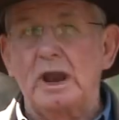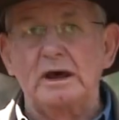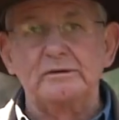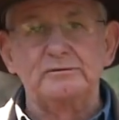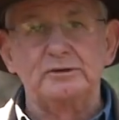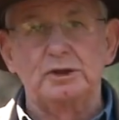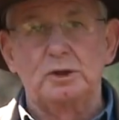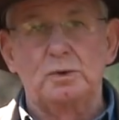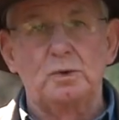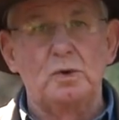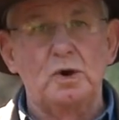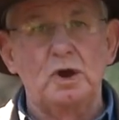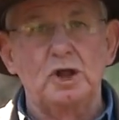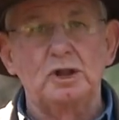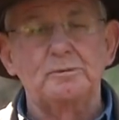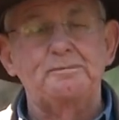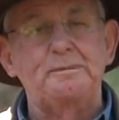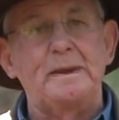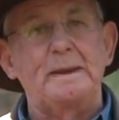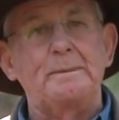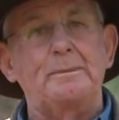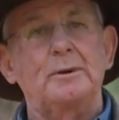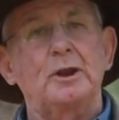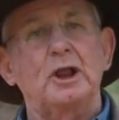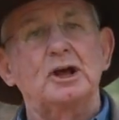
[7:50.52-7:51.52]
over the world,
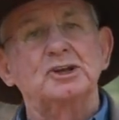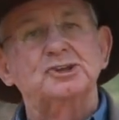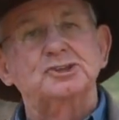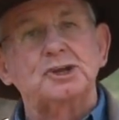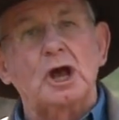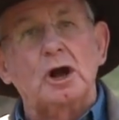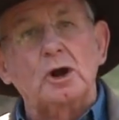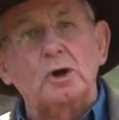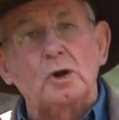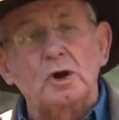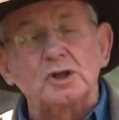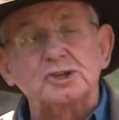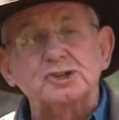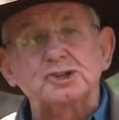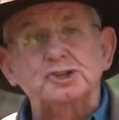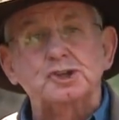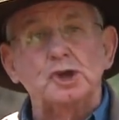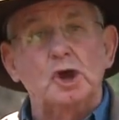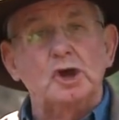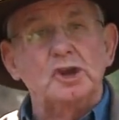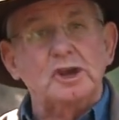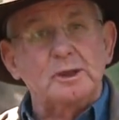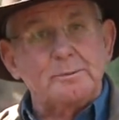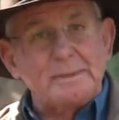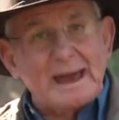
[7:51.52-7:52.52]
people are so
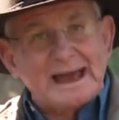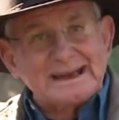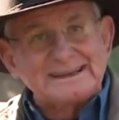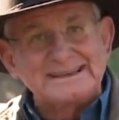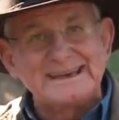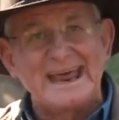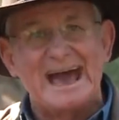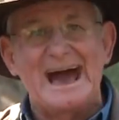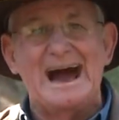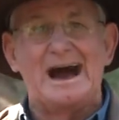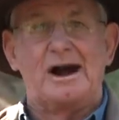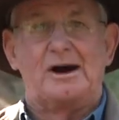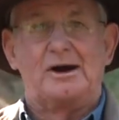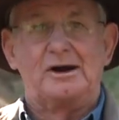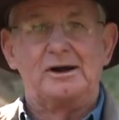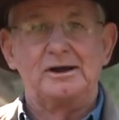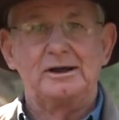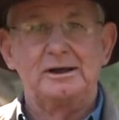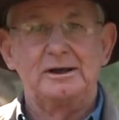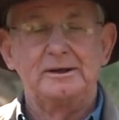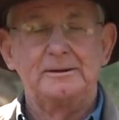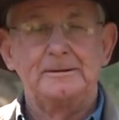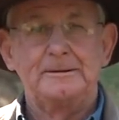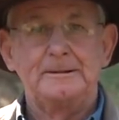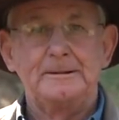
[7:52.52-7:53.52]
concerned about now.
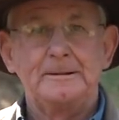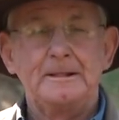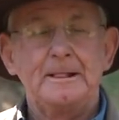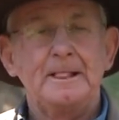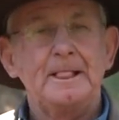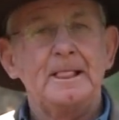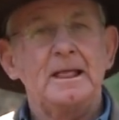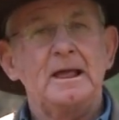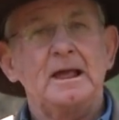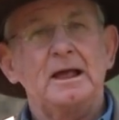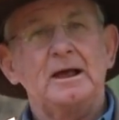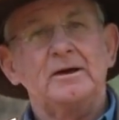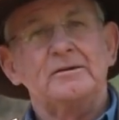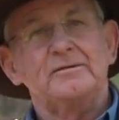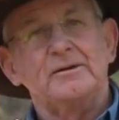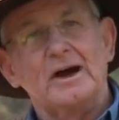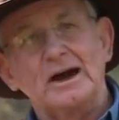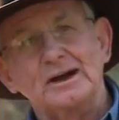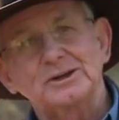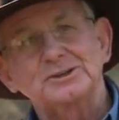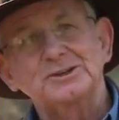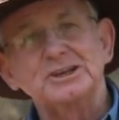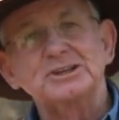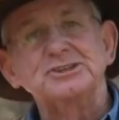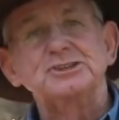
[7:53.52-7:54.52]

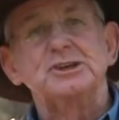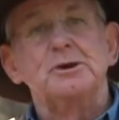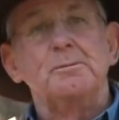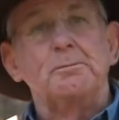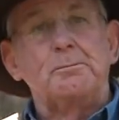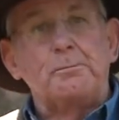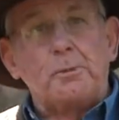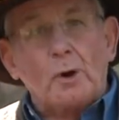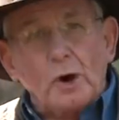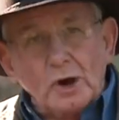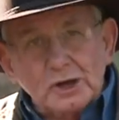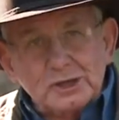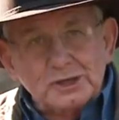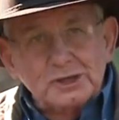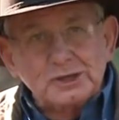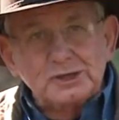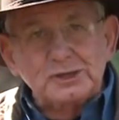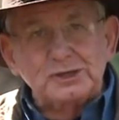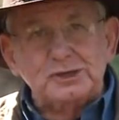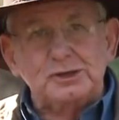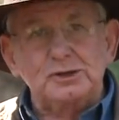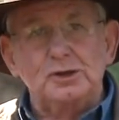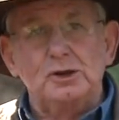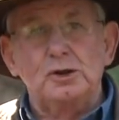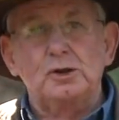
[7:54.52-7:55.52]
Folks, it's
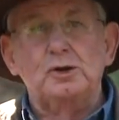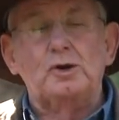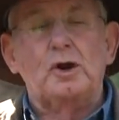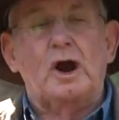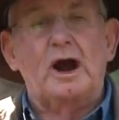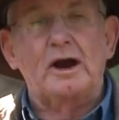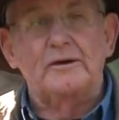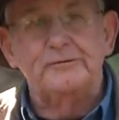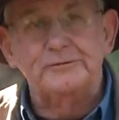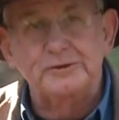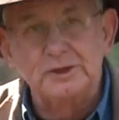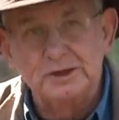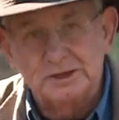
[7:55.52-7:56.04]
important to look after